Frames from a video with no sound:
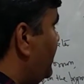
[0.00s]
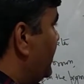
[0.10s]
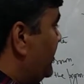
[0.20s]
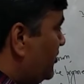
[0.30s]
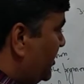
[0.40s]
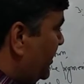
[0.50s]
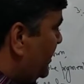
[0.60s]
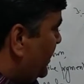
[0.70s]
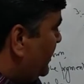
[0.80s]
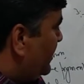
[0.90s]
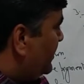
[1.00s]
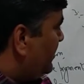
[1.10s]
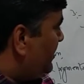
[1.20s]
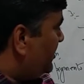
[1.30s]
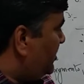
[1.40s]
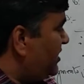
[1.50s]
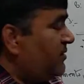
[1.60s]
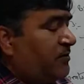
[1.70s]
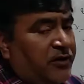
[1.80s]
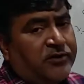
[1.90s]
Euglena, they
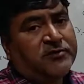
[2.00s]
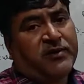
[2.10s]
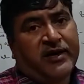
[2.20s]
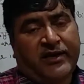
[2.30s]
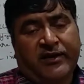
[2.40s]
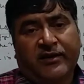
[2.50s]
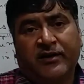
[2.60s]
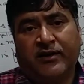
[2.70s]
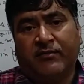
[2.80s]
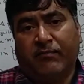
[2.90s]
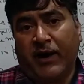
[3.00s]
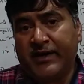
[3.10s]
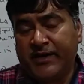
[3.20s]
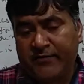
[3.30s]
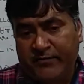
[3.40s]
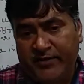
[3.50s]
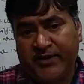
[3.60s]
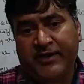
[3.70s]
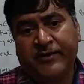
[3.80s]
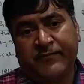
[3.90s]
reproduce by binary
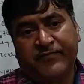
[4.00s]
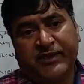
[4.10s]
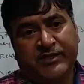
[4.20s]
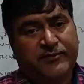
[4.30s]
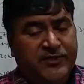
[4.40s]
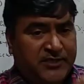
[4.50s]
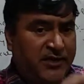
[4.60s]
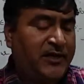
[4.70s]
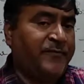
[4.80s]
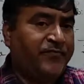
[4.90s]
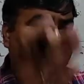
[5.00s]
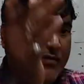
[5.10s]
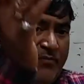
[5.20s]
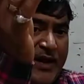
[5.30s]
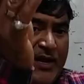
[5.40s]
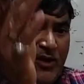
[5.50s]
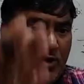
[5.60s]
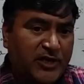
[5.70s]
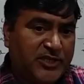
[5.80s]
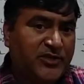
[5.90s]
fission, especially by
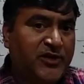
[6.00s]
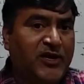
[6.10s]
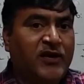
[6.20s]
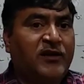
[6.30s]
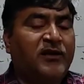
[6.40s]
longitudinal